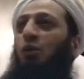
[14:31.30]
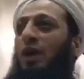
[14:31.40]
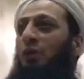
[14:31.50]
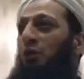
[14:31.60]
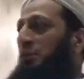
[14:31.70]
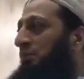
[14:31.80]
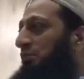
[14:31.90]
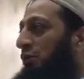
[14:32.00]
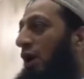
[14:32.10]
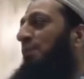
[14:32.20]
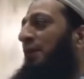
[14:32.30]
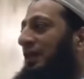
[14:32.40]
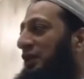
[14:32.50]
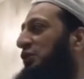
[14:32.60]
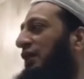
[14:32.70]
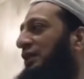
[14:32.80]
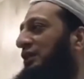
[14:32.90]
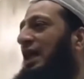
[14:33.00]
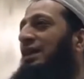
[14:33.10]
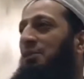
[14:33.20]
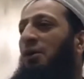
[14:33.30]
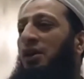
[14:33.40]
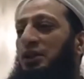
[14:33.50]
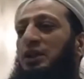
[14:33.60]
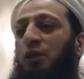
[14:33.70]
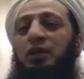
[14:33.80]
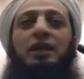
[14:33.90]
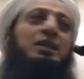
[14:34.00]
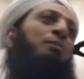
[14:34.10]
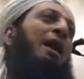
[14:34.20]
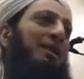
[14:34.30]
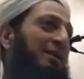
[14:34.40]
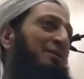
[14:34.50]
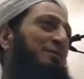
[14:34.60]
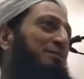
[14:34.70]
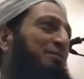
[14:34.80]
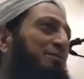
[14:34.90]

The one who's properly dressed and the body is covered is man.